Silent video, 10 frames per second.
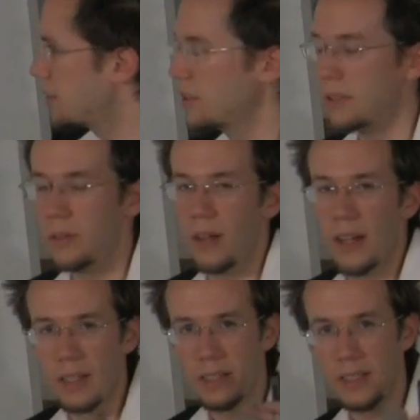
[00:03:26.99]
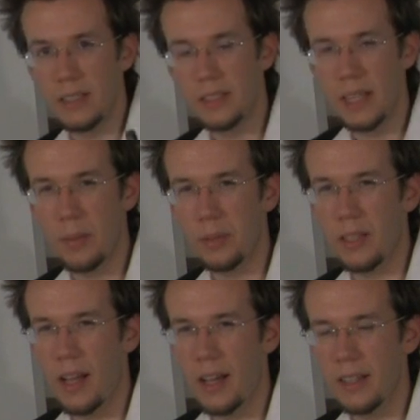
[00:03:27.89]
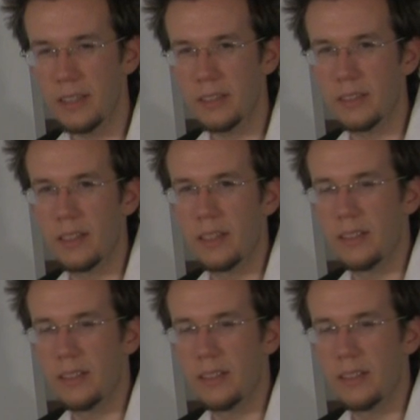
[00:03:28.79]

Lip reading: to destabilize